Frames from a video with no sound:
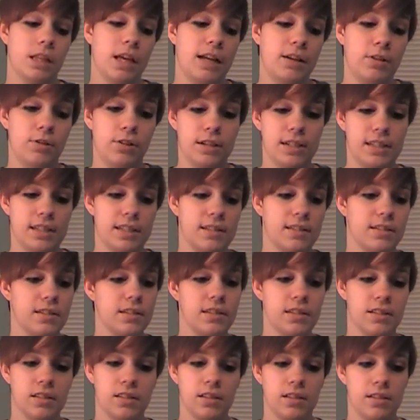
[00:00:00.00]

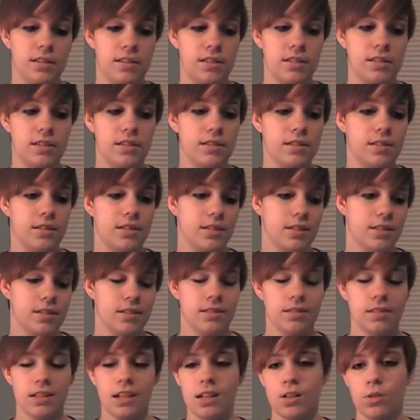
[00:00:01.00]
reasons, because
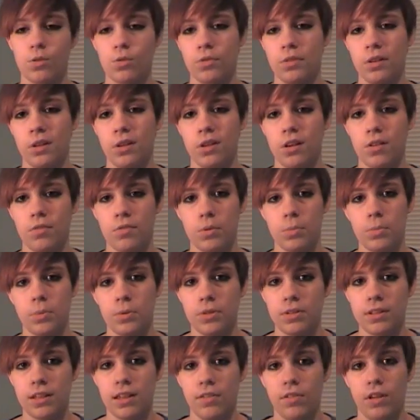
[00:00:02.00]
I don't feel
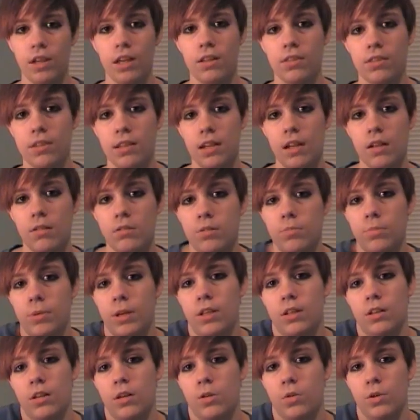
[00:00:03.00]
comfortable giving out the names of my
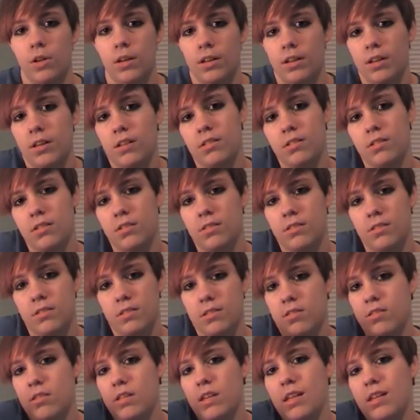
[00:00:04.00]
coworkers
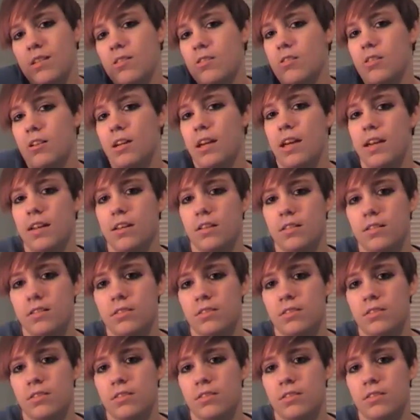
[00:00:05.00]
to the internet.